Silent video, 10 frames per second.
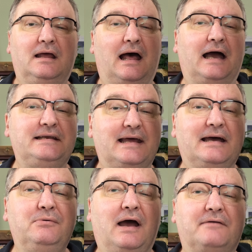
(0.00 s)
I
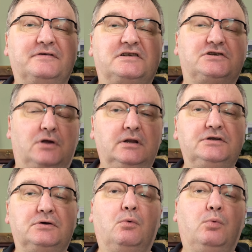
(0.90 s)
now have a solid
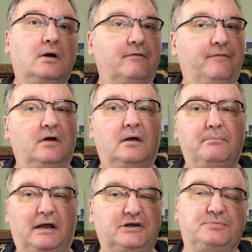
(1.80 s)
workflow
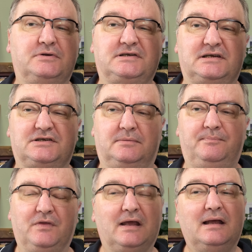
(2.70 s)
management system
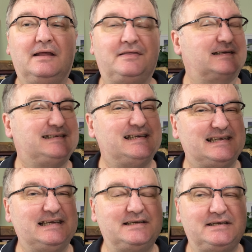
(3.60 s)
that is
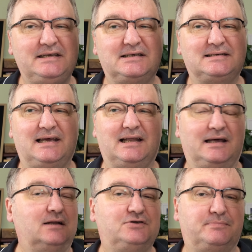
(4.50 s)
easy to
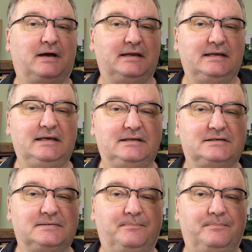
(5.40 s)
tailor to my needs.